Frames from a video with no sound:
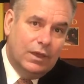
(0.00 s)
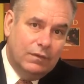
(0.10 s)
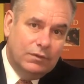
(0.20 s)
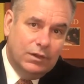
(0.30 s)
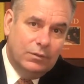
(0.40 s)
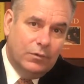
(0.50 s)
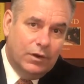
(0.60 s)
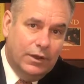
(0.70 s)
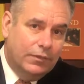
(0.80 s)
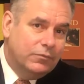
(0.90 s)
having an
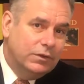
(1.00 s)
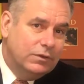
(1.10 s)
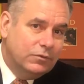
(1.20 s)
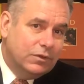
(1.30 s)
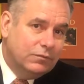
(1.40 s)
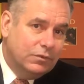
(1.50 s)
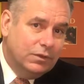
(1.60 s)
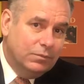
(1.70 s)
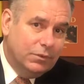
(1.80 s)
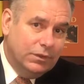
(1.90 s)
MRI 3 years after
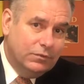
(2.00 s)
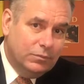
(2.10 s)
the implants